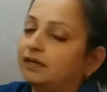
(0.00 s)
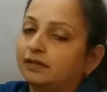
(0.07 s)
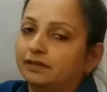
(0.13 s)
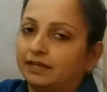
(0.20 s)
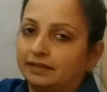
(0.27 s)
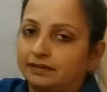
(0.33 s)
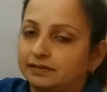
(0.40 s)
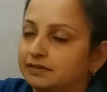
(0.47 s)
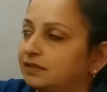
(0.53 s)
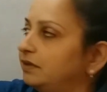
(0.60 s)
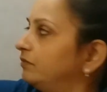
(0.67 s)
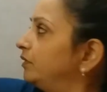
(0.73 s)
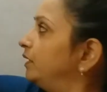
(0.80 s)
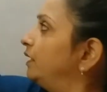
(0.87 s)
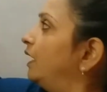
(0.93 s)
that is
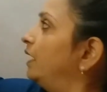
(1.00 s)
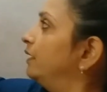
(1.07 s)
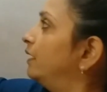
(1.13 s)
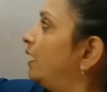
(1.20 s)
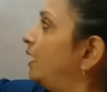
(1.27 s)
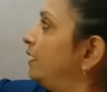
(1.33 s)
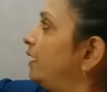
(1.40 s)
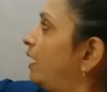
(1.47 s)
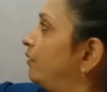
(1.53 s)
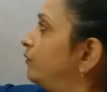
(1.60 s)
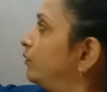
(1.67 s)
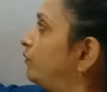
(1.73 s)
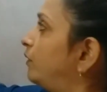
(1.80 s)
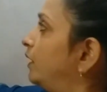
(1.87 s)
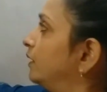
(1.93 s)
given and I have
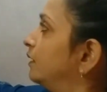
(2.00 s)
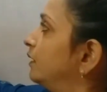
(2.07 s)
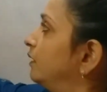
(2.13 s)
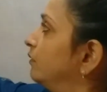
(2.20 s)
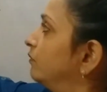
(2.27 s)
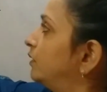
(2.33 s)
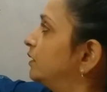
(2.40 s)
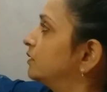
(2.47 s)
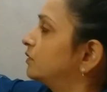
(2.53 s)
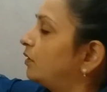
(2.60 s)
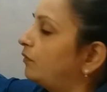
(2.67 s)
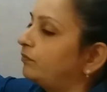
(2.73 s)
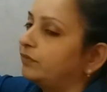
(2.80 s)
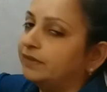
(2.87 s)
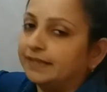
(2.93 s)
to find the inverse
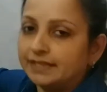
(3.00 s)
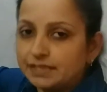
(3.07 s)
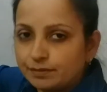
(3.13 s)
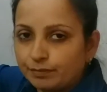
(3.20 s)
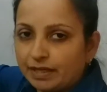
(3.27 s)
of this